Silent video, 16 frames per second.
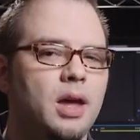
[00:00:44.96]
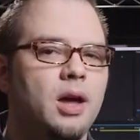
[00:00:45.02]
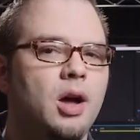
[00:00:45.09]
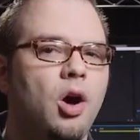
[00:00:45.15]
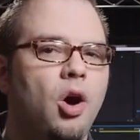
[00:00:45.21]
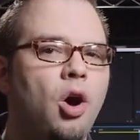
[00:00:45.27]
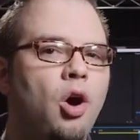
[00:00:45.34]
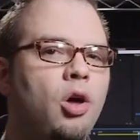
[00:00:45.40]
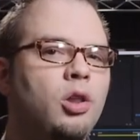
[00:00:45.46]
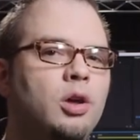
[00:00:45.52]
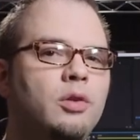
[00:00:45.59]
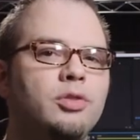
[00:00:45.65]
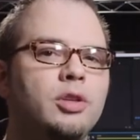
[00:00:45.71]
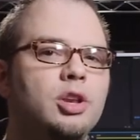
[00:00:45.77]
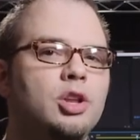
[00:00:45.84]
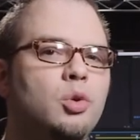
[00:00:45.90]
All
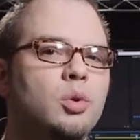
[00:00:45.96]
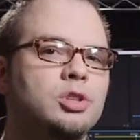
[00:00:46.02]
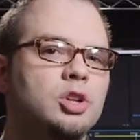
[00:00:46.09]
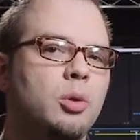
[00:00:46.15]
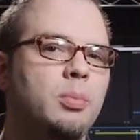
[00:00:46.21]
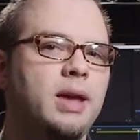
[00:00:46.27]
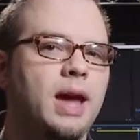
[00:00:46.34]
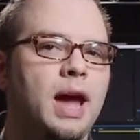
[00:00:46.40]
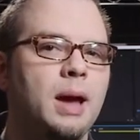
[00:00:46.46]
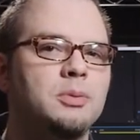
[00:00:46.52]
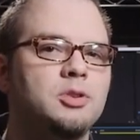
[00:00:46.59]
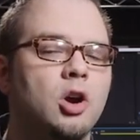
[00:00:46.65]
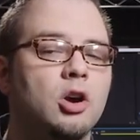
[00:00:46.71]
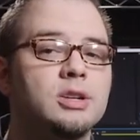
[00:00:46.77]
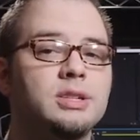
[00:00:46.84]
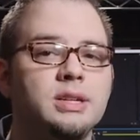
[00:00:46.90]
of the new Adobe apps
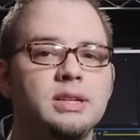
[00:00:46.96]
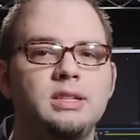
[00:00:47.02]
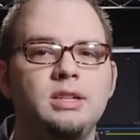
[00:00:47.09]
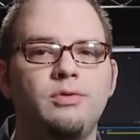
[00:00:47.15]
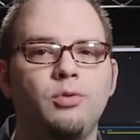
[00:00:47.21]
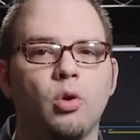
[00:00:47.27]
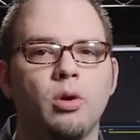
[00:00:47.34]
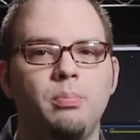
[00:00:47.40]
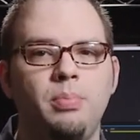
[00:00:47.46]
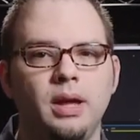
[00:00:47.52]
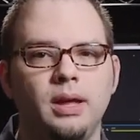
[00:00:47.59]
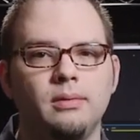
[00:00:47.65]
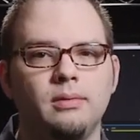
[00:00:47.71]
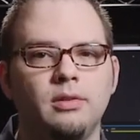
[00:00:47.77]
are 64-bit,